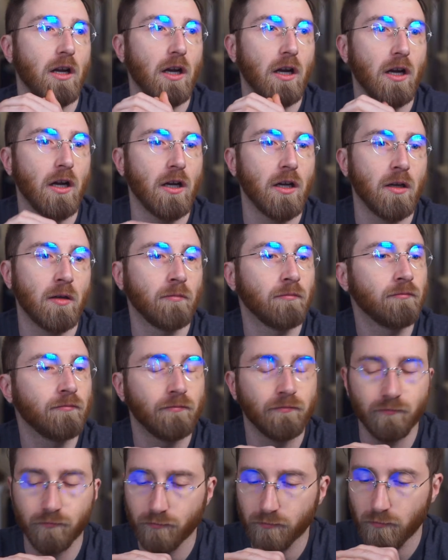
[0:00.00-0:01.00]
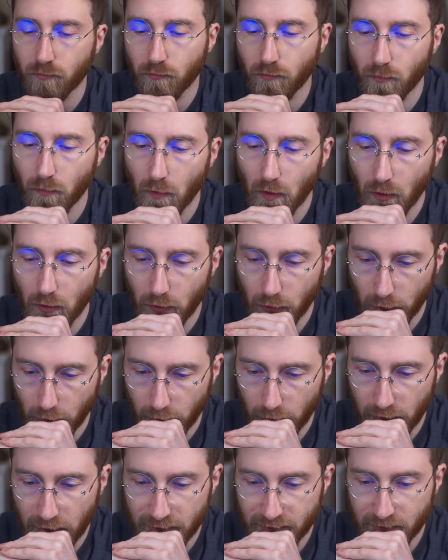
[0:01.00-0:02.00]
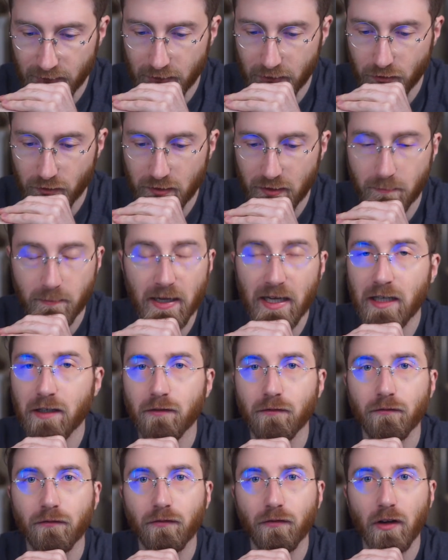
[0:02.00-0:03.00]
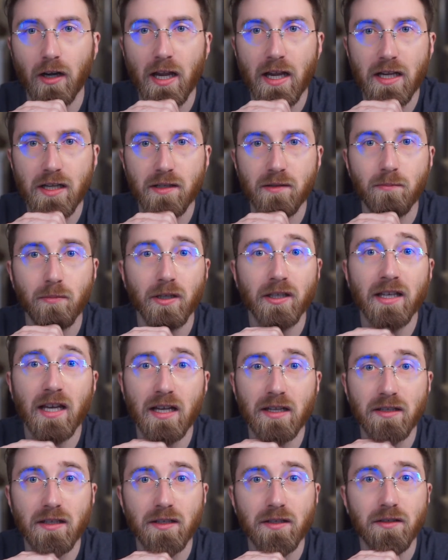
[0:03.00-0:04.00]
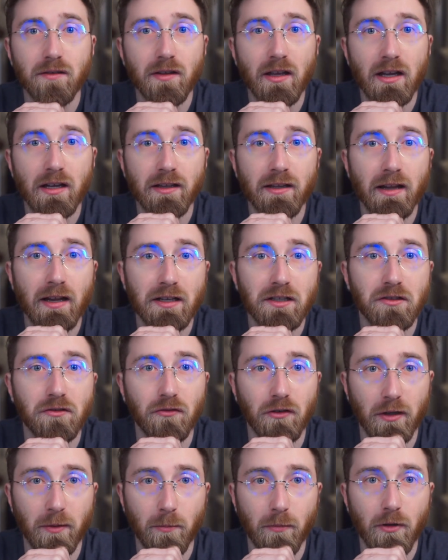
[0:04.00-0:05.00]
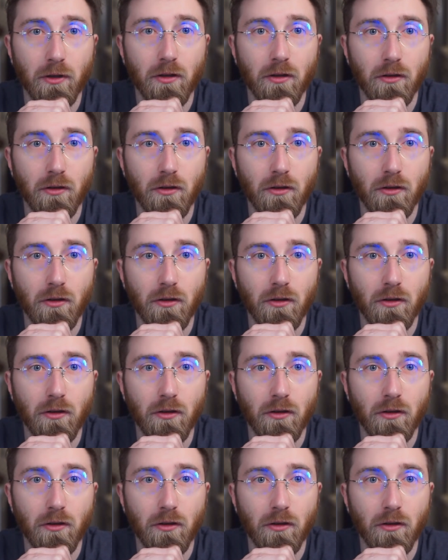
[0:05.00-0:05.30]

As just a main phrase, but yes, let's do that on next stream.